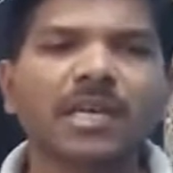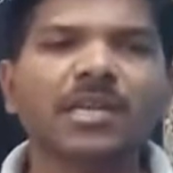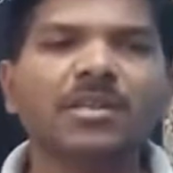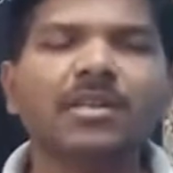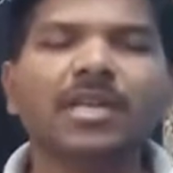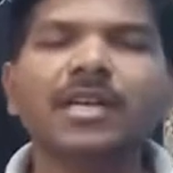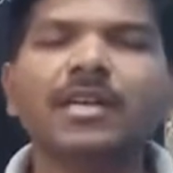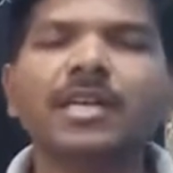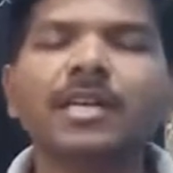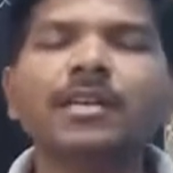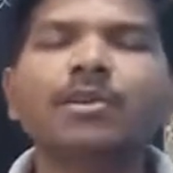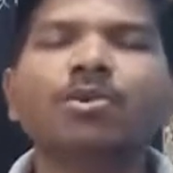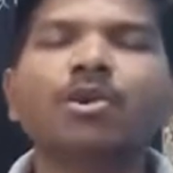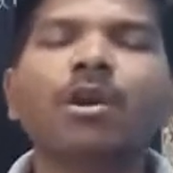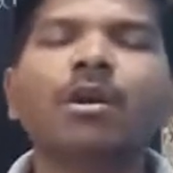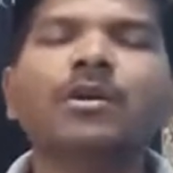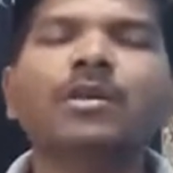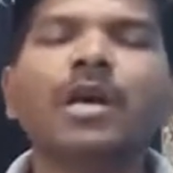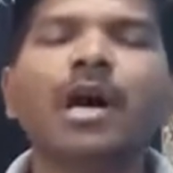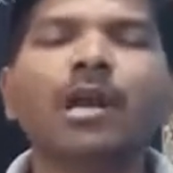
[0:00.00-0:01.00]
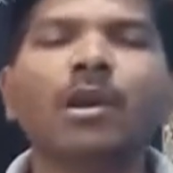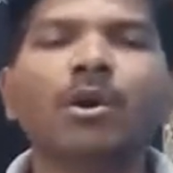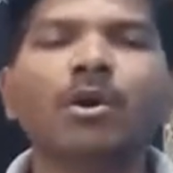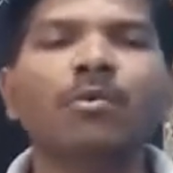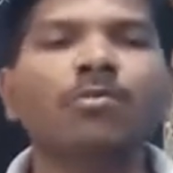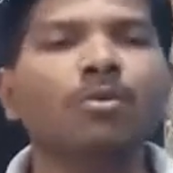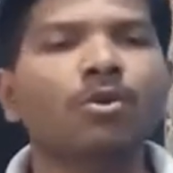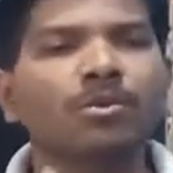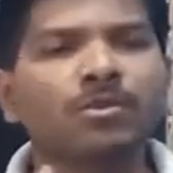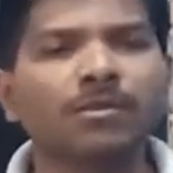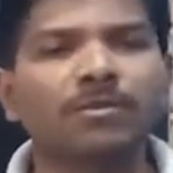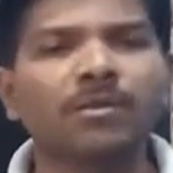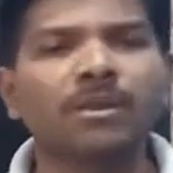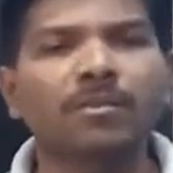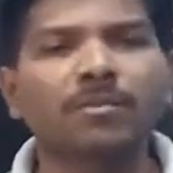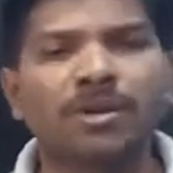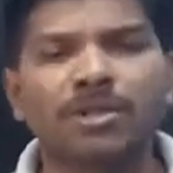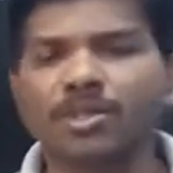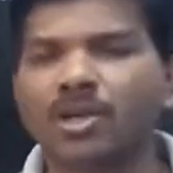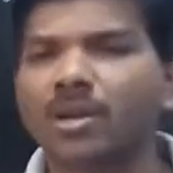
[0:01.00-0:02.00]
they did not allow most of the
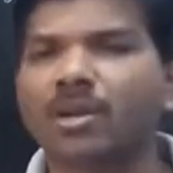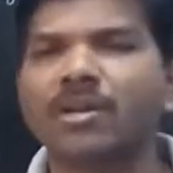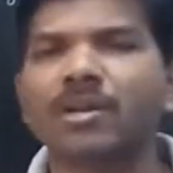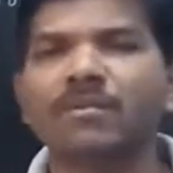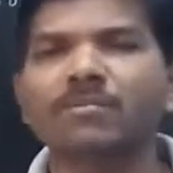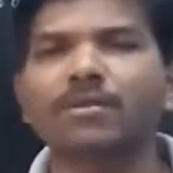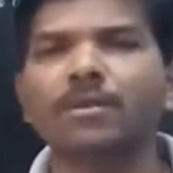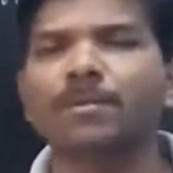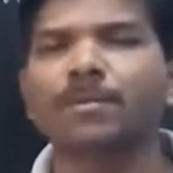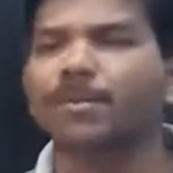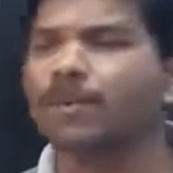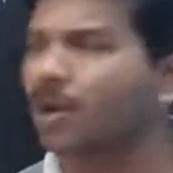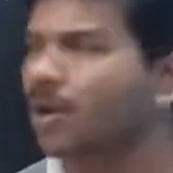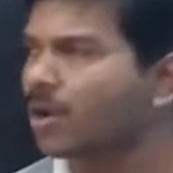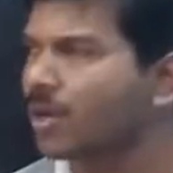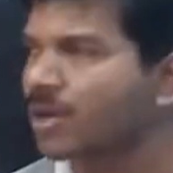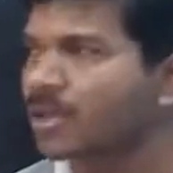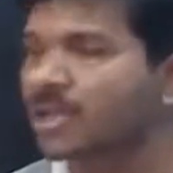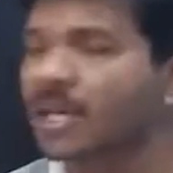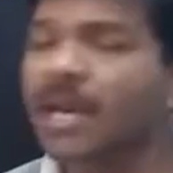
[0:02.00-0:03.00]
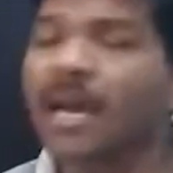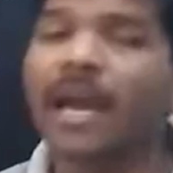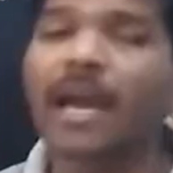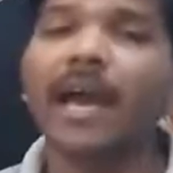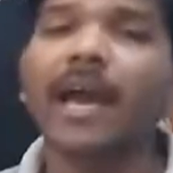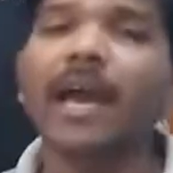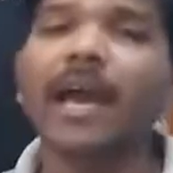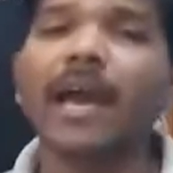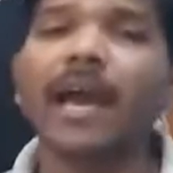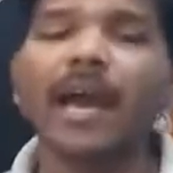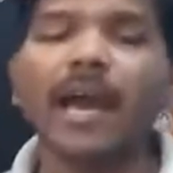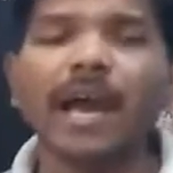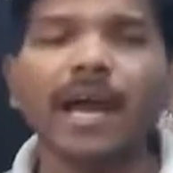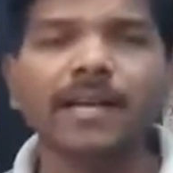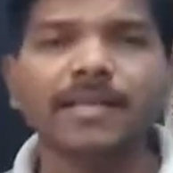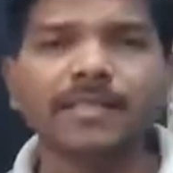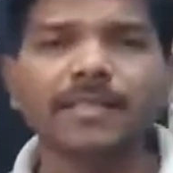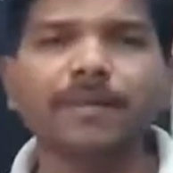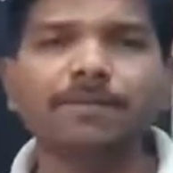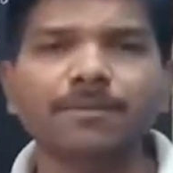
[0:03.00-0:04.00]
majority of the product
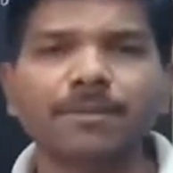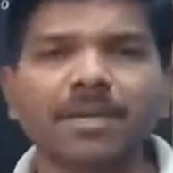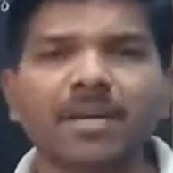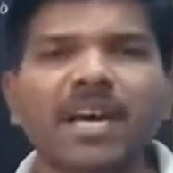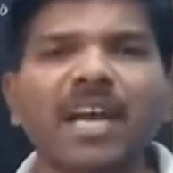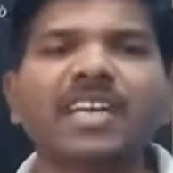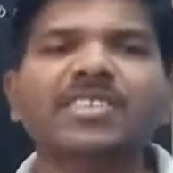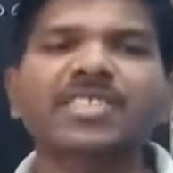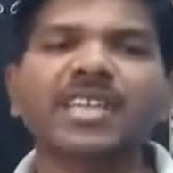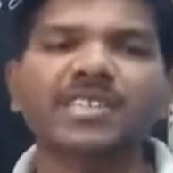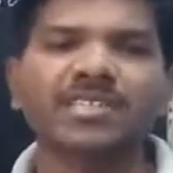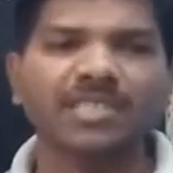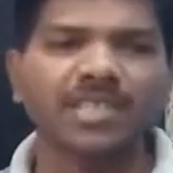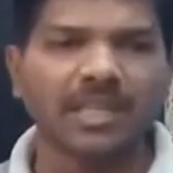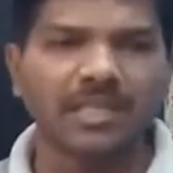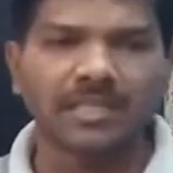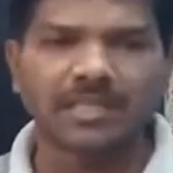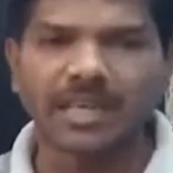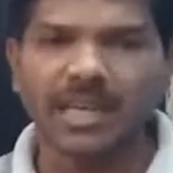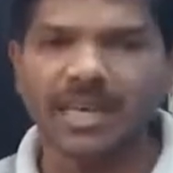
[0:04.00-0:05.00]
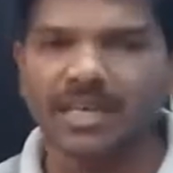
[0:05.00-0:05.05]
except essentials.